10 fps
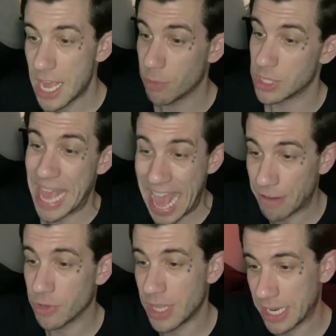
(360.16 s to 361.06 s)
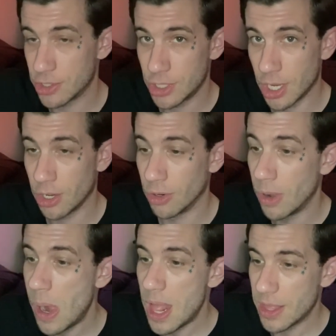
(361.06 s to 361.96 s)
It was after that show
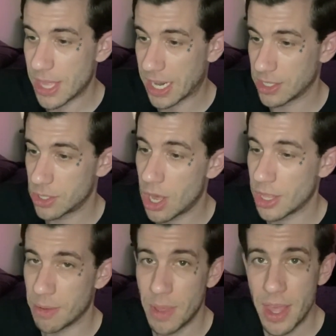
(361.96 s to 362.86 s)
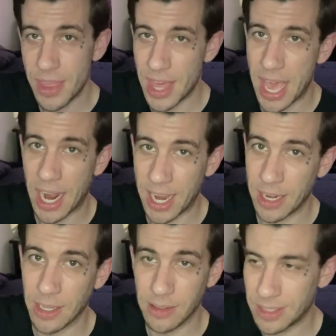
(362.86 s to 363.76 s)
that I saw them that
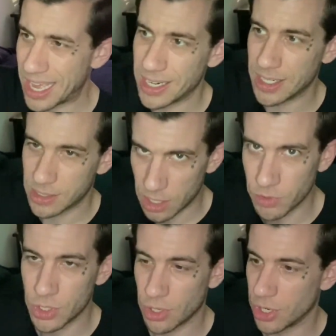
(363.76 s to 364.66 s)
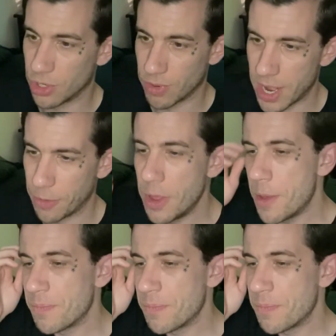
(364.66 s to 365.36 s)
I kind of discovered Turn It Around.